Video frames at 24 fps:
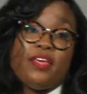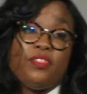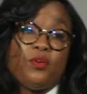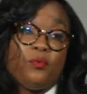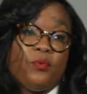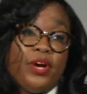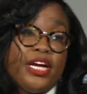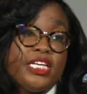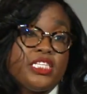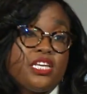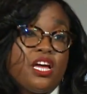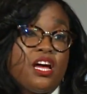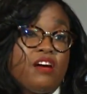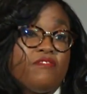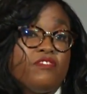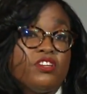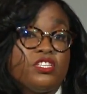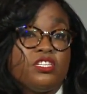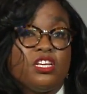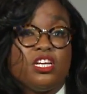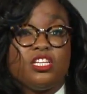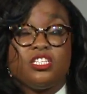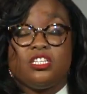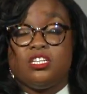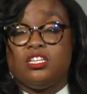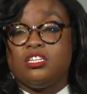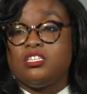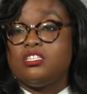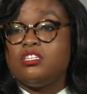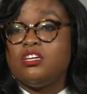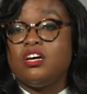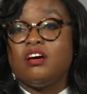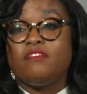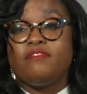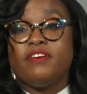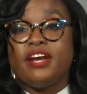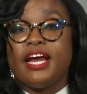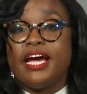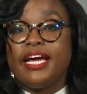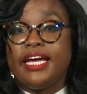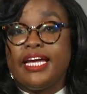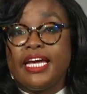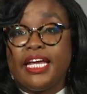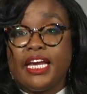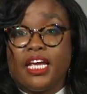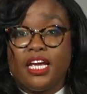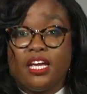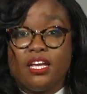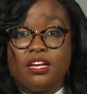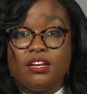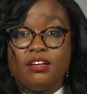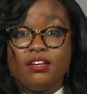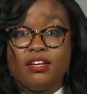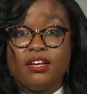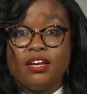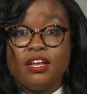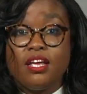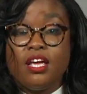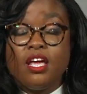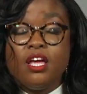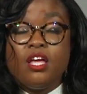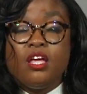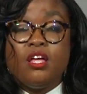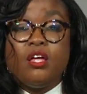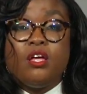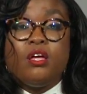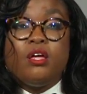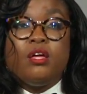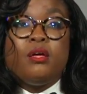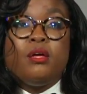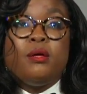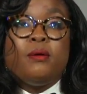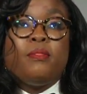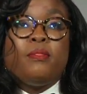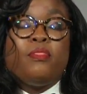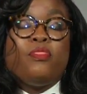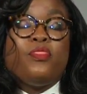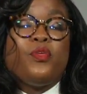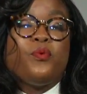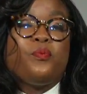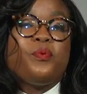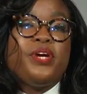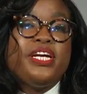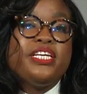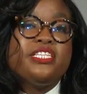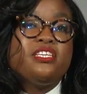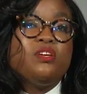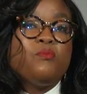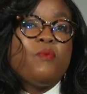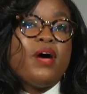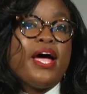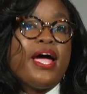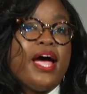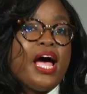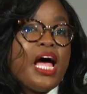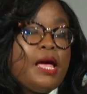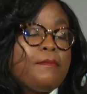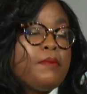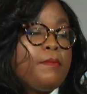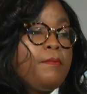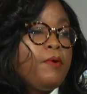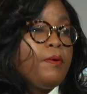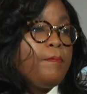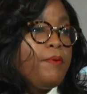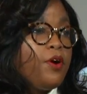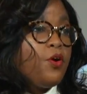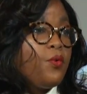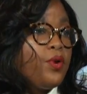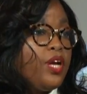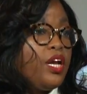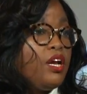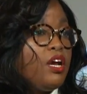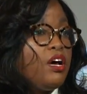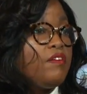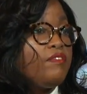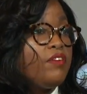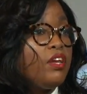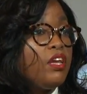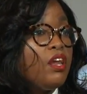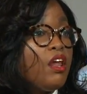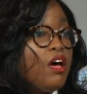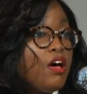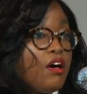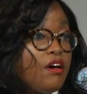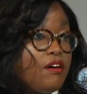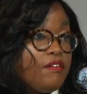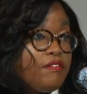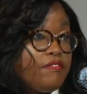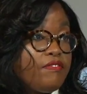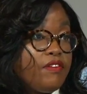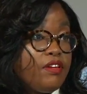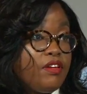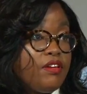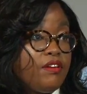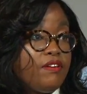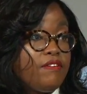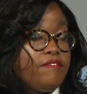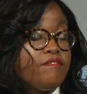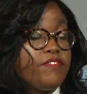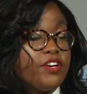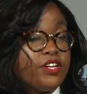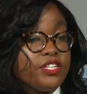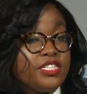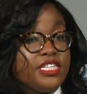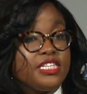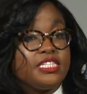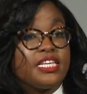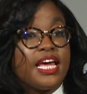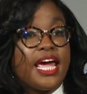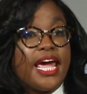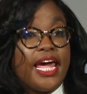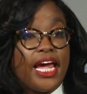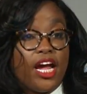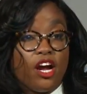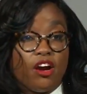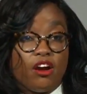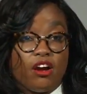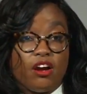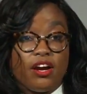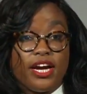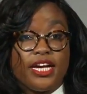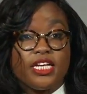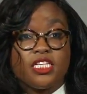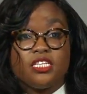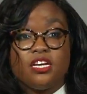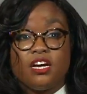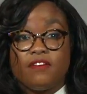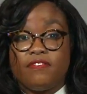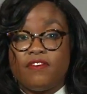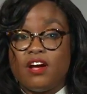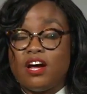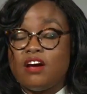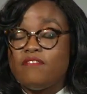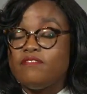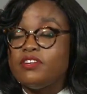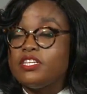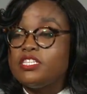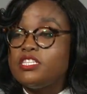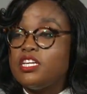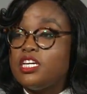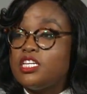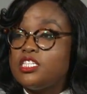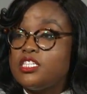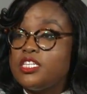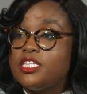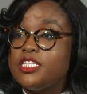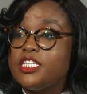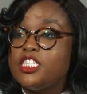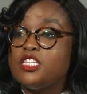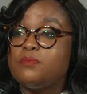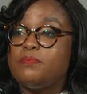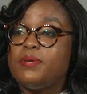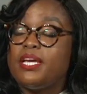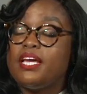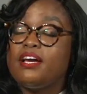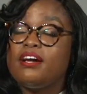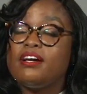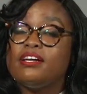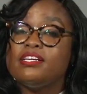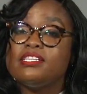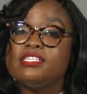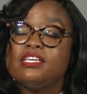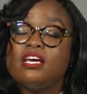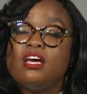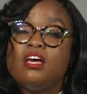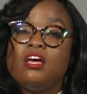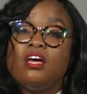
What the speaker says: the race conversation is tough, and I get it. The reason why I'm a proponent of love versus anger in tough conversations is because